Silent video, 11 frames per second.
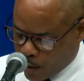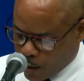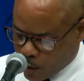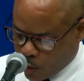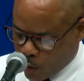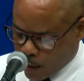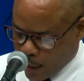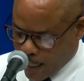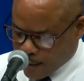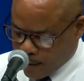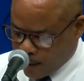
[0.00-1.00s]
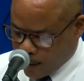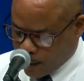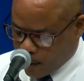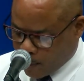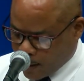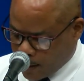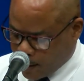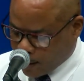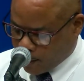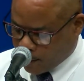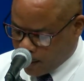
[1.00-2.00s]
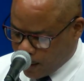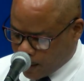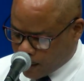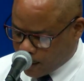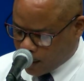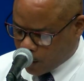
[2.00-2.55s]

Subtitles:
So Antigua, Dominica, Grenada, St.